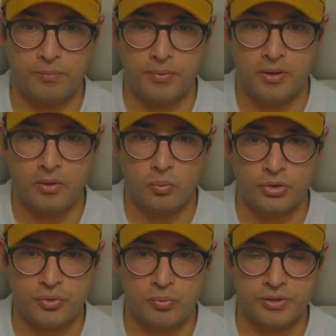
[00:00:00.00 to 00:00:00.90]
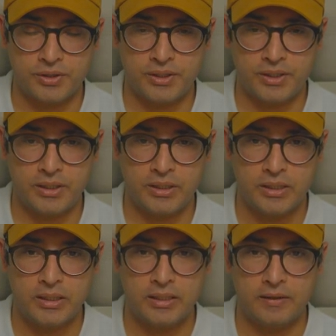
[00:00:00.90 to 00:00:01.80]
what you will see
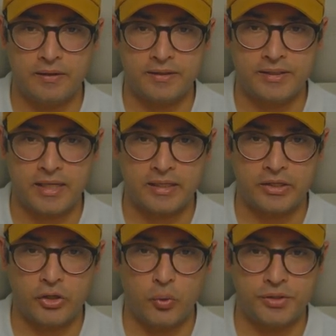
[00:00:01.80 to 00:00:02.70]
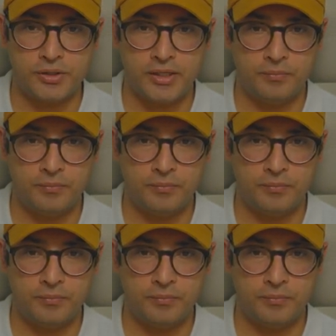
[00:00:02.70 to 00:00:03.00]
is that it loads the data.